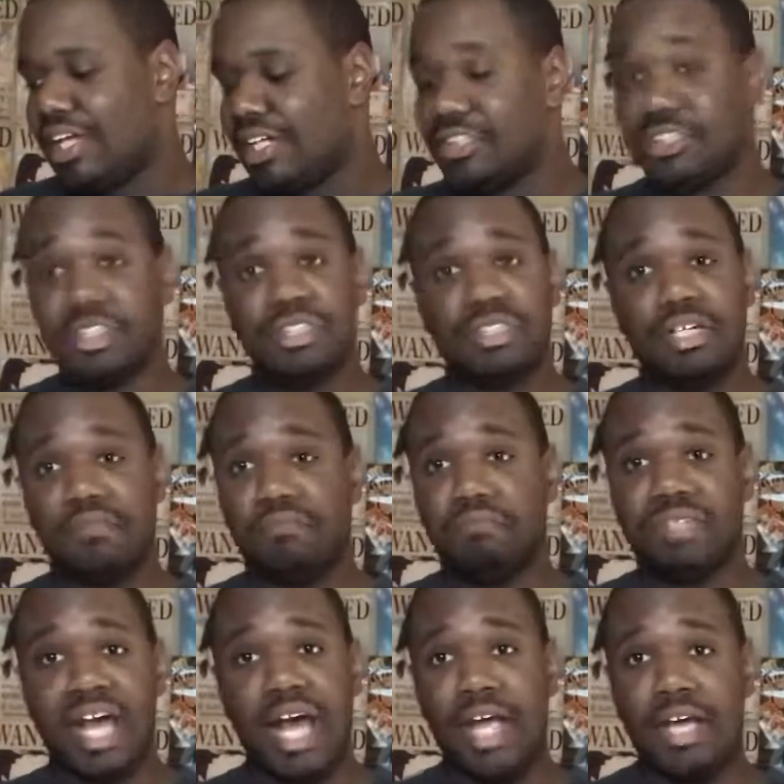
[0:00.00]
she's a
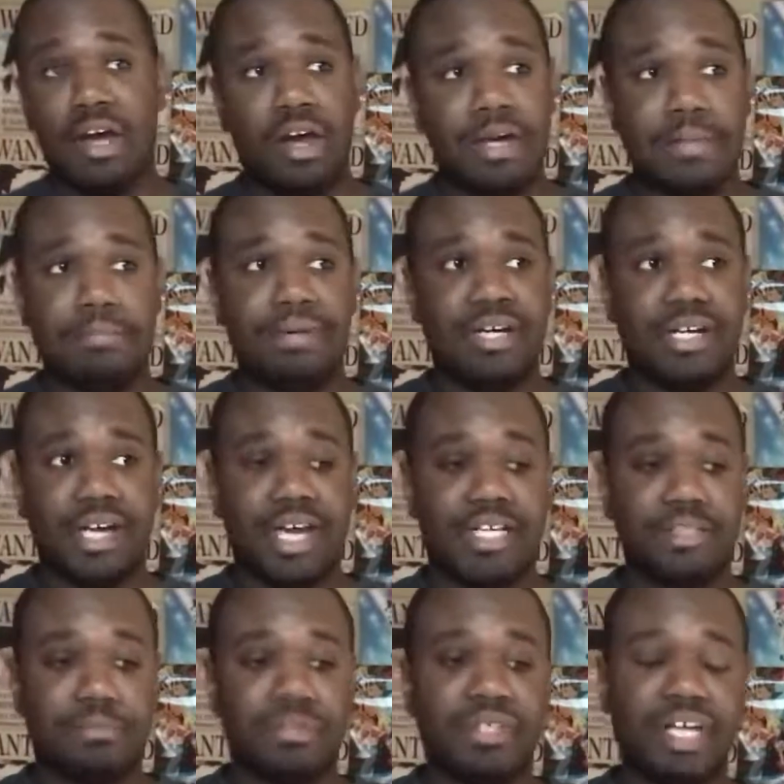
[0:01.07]
die-hard bug
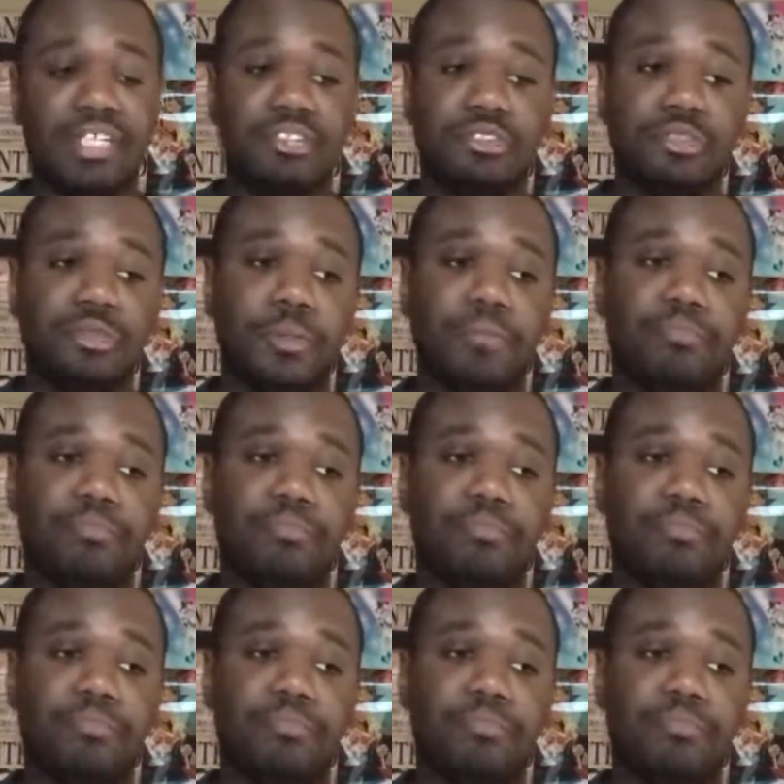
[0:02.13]
expert, and